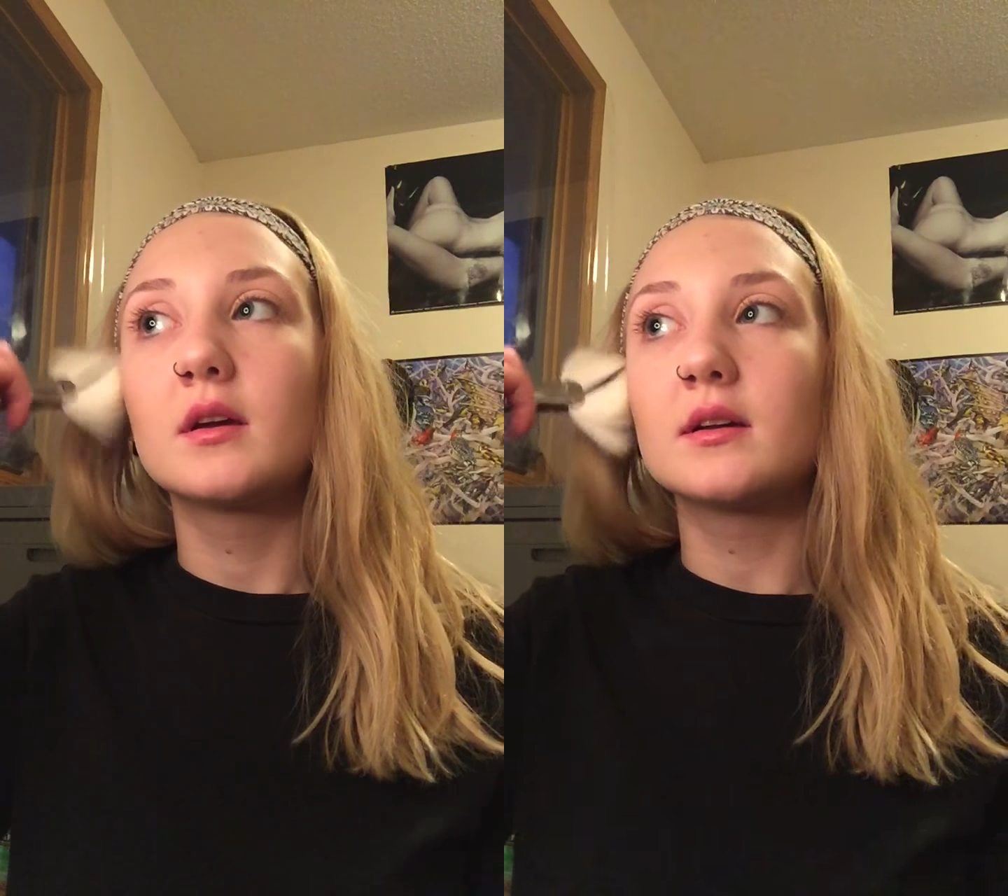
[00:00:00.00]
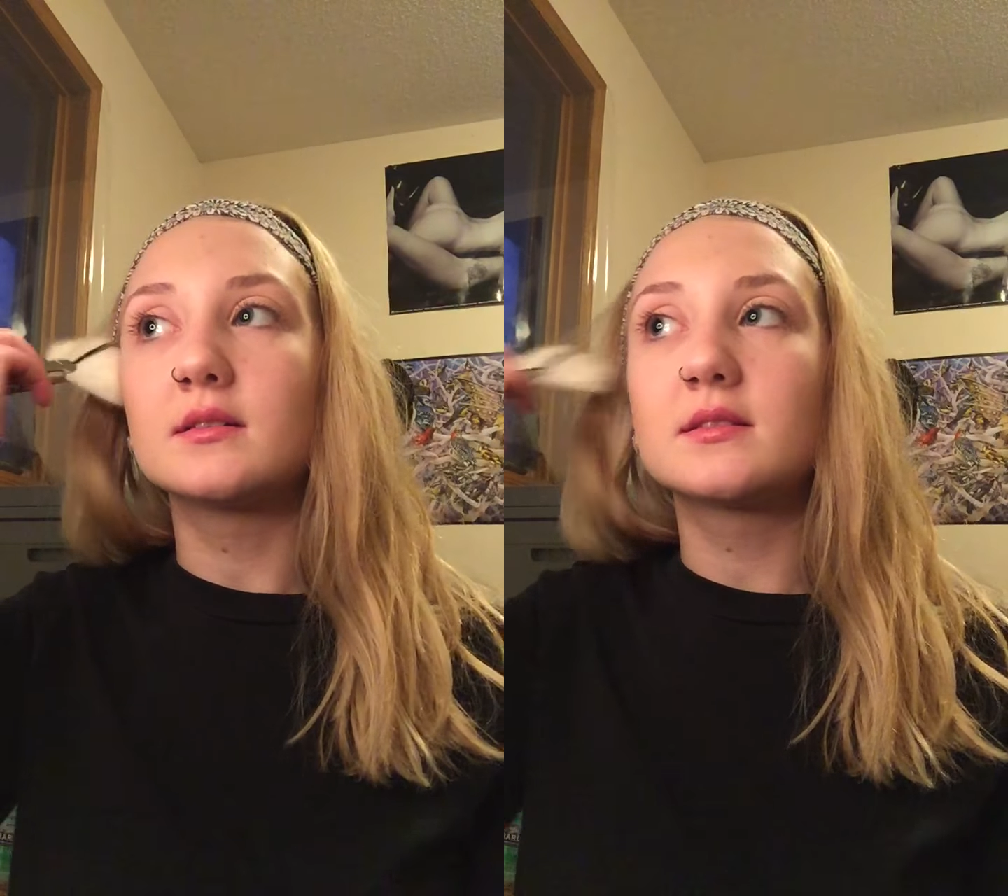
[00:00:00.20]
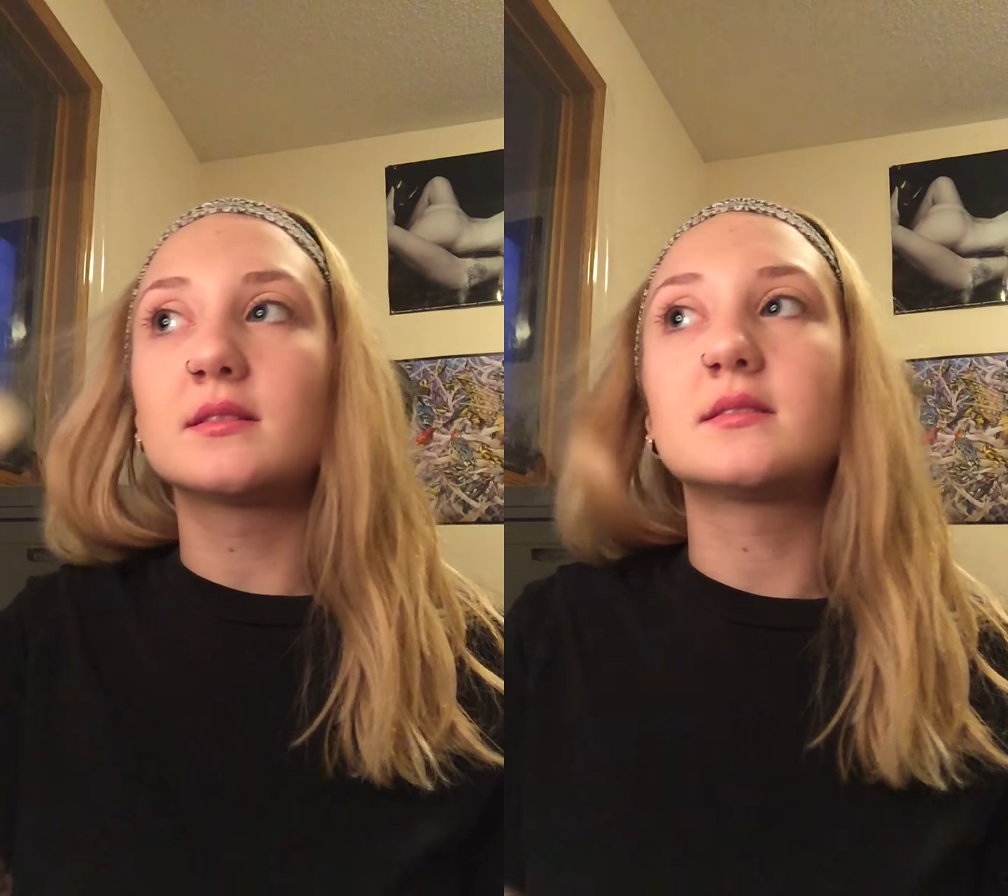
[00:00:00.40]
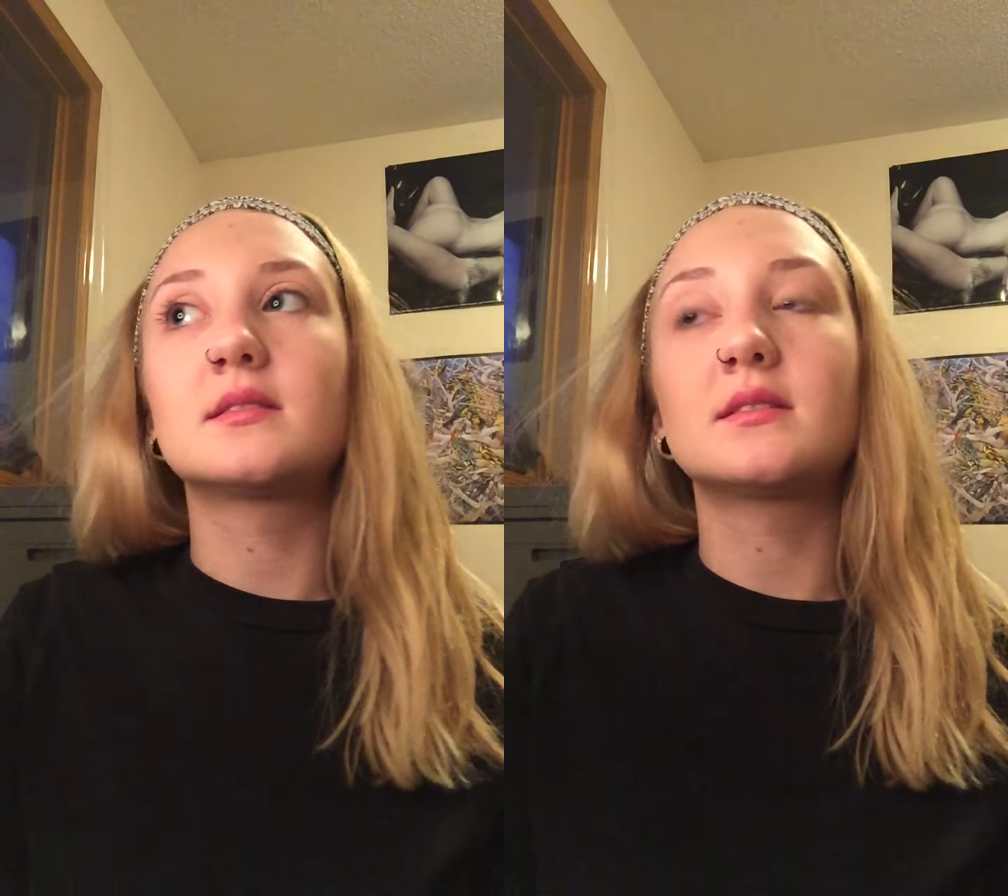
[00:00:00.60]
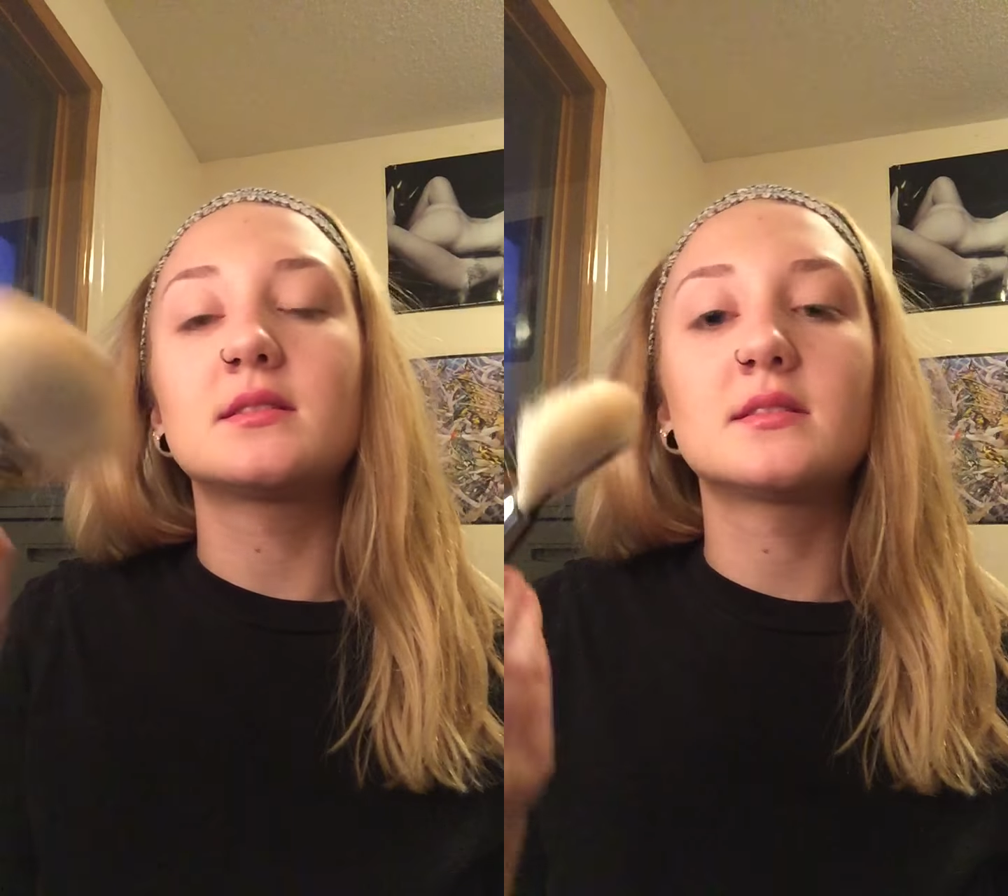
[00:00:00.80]
And since
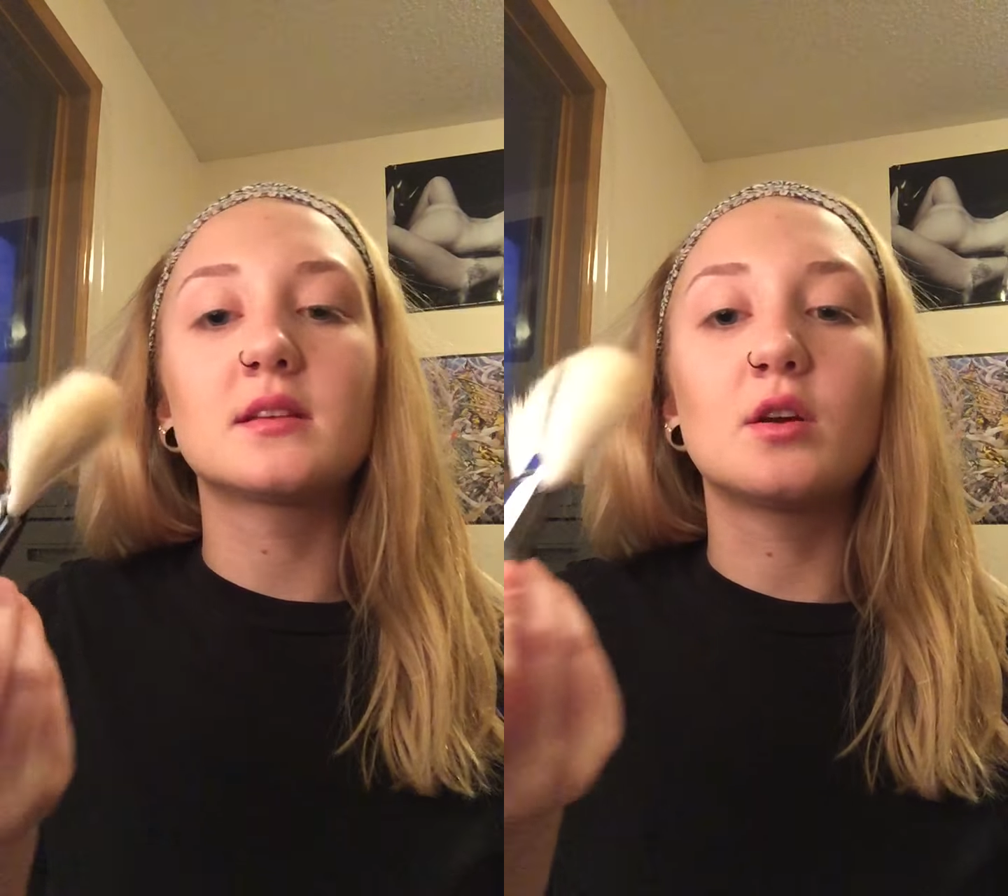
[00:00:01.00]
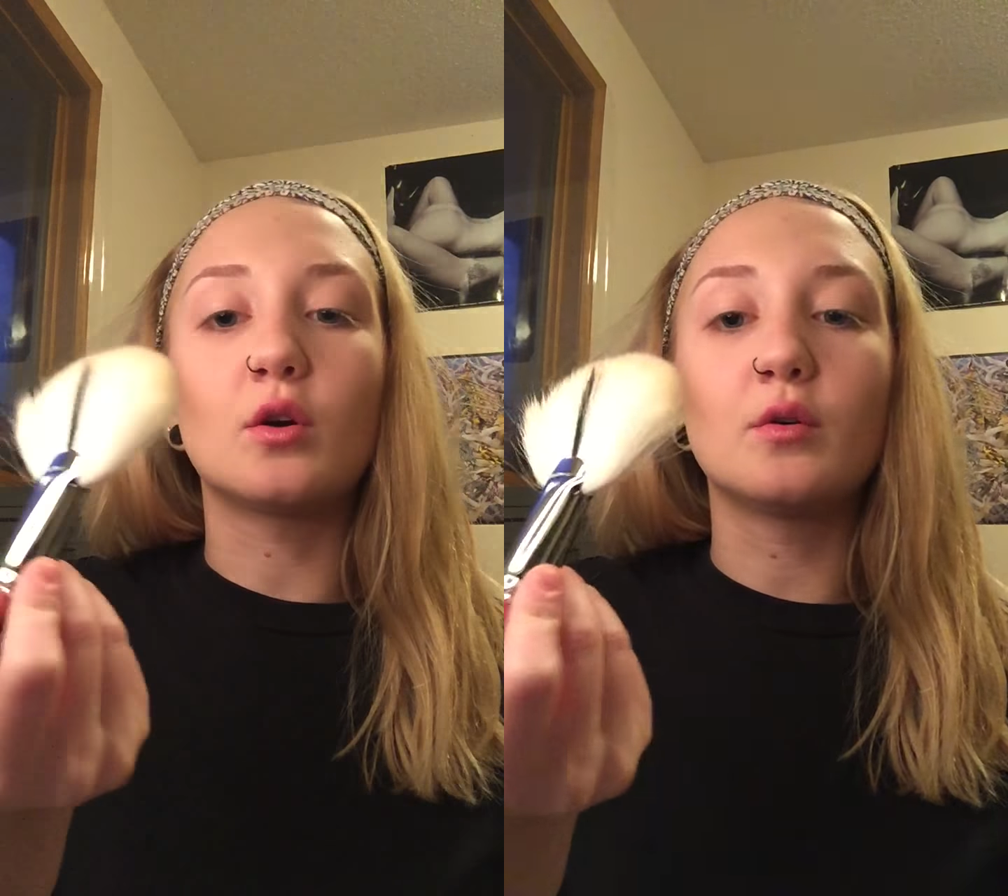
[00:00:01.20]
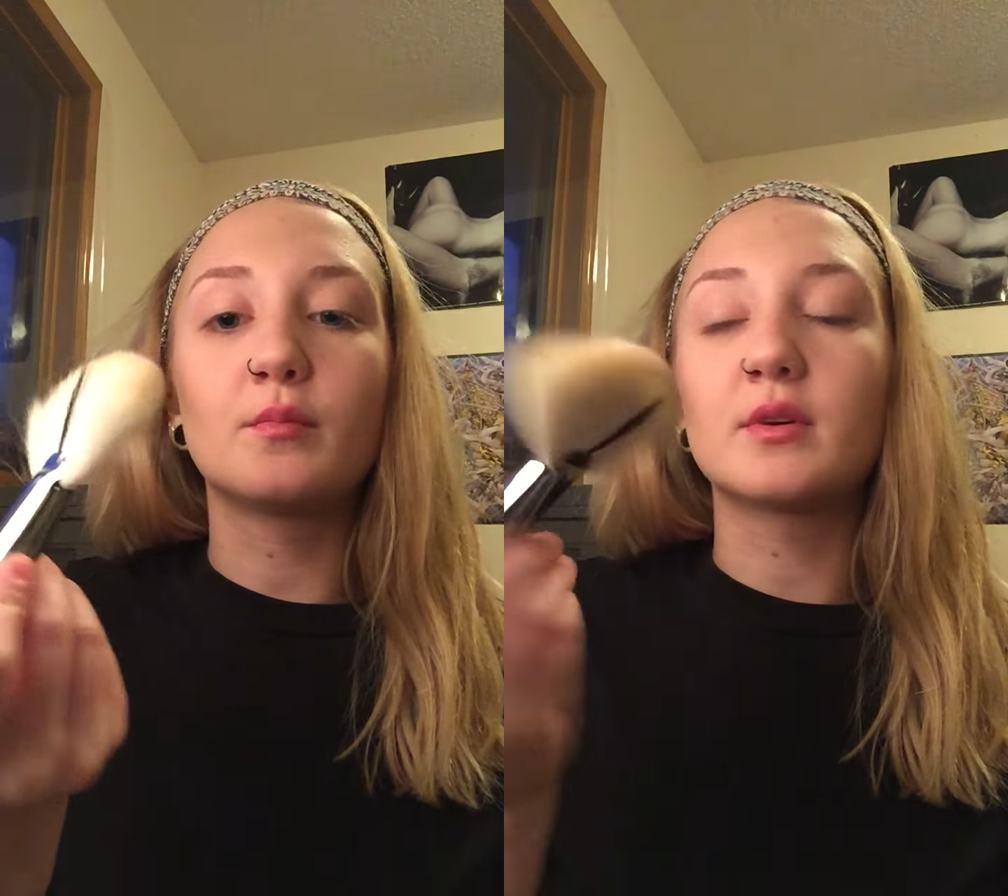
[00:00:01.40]
this is a gold